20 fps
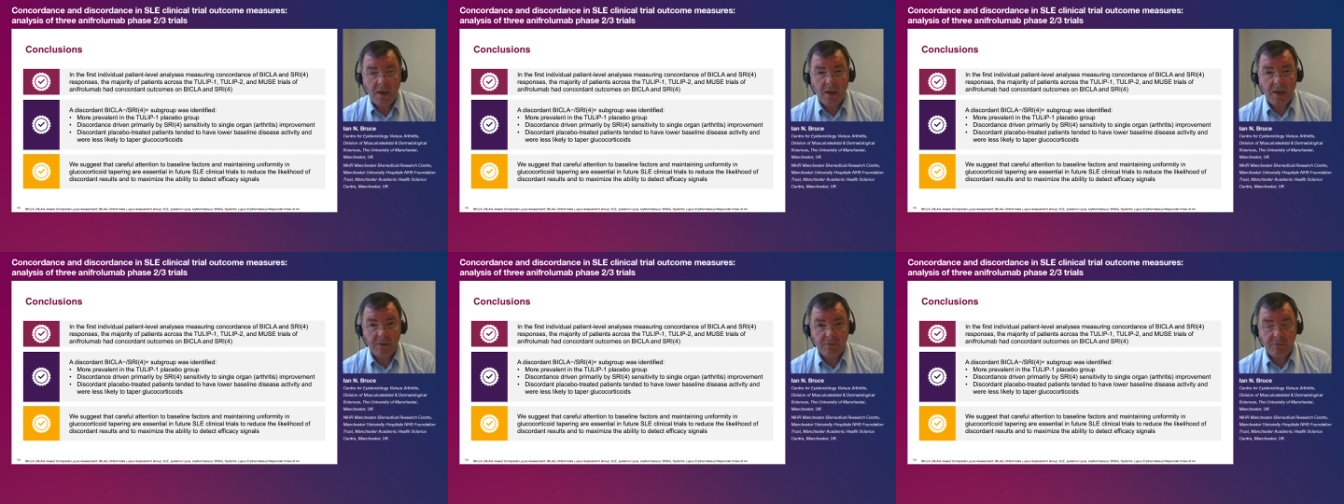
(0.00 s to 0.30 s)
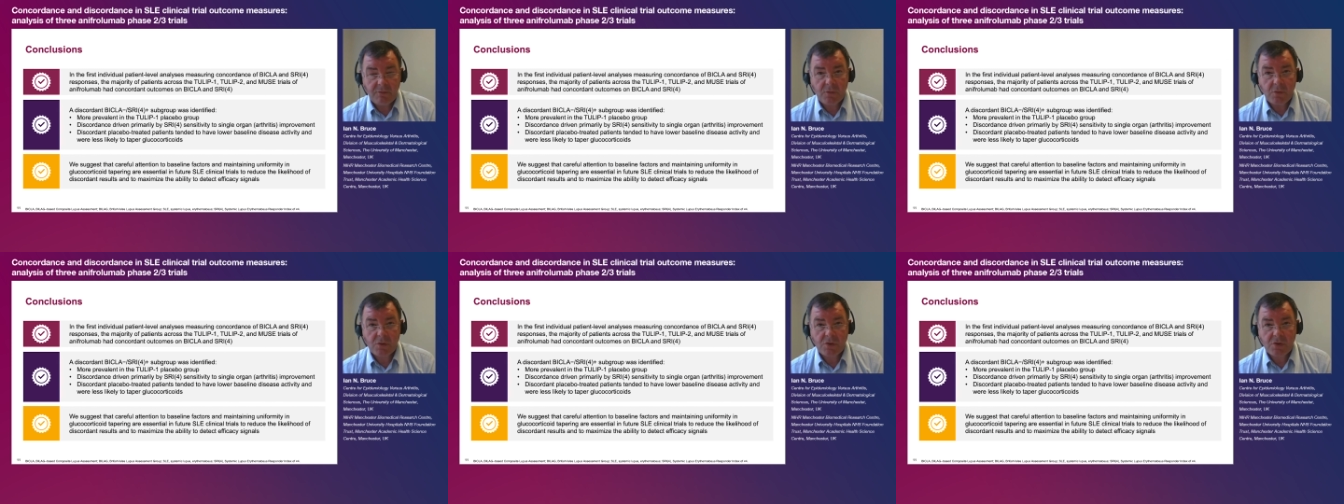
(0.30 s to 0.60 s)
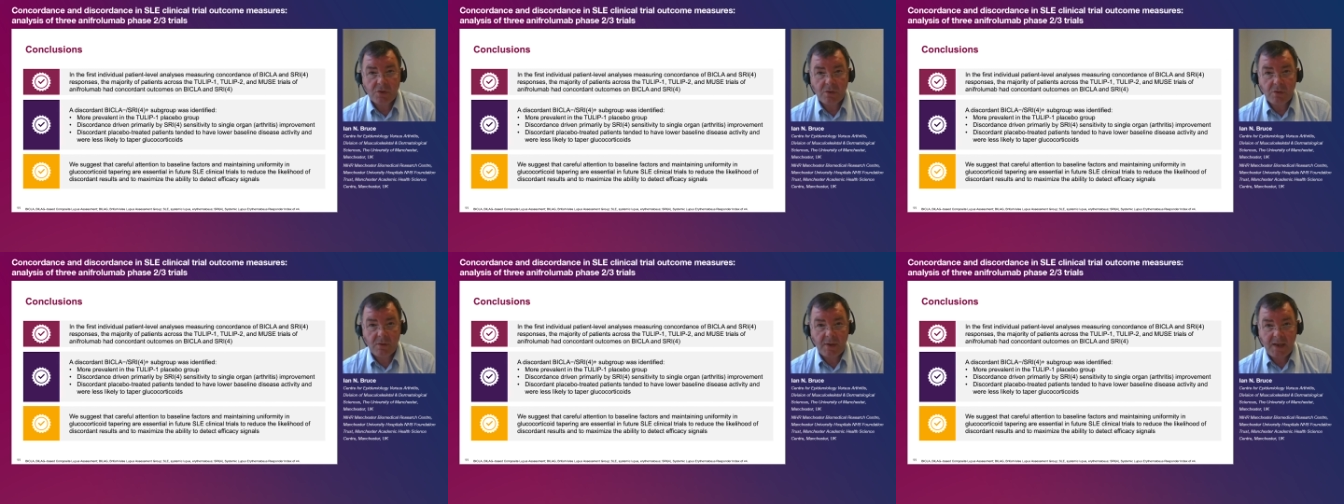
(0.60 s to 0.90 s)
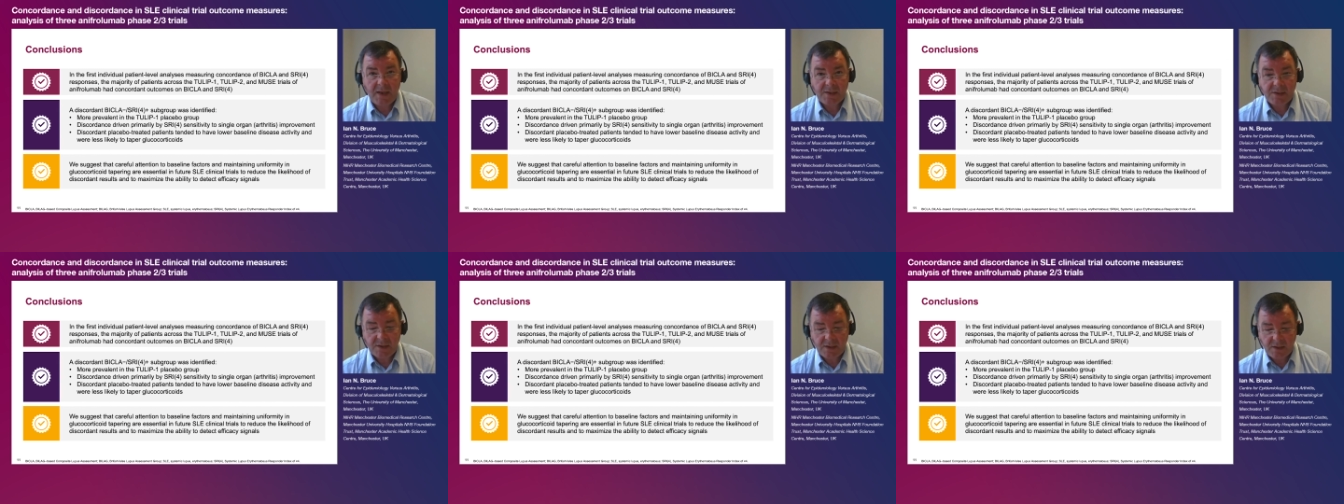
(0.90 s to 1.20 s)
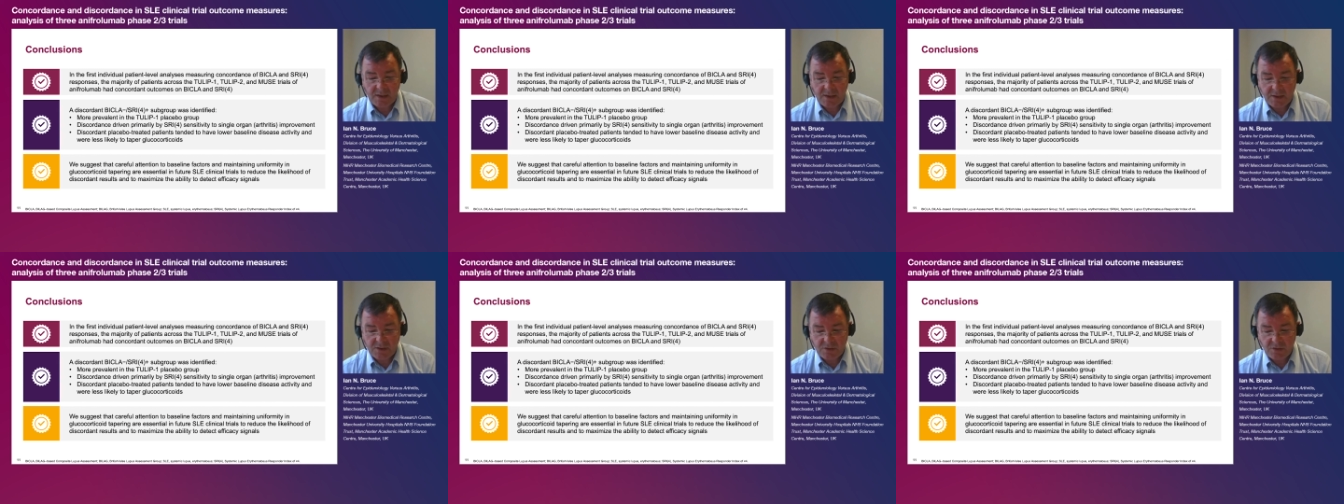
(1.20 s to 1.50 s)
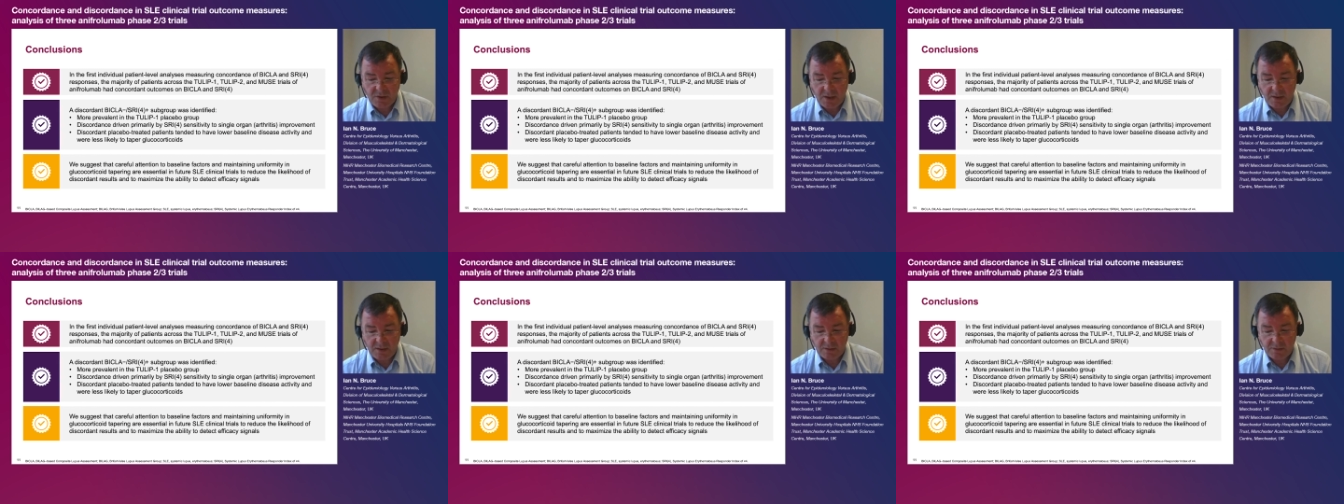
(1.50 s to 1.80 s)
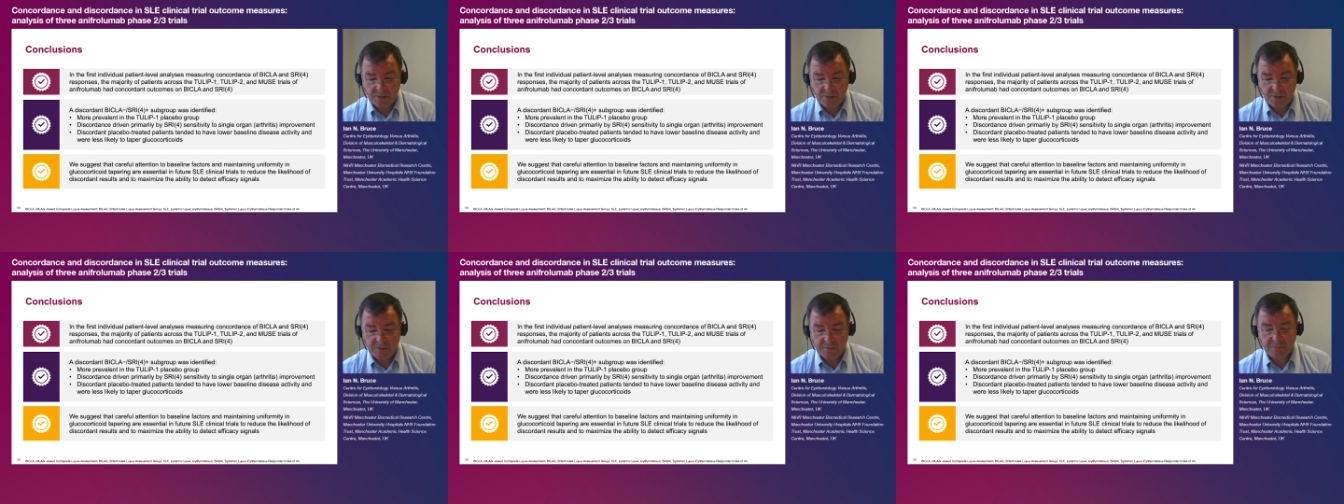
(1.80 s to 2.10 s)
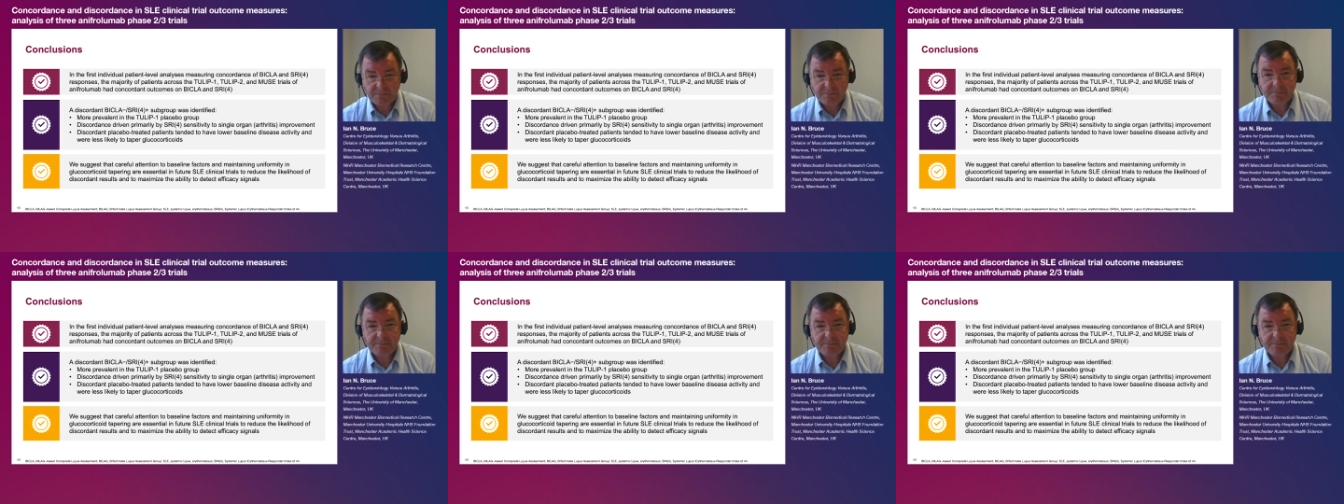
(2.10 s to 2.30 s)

in future SLE trials.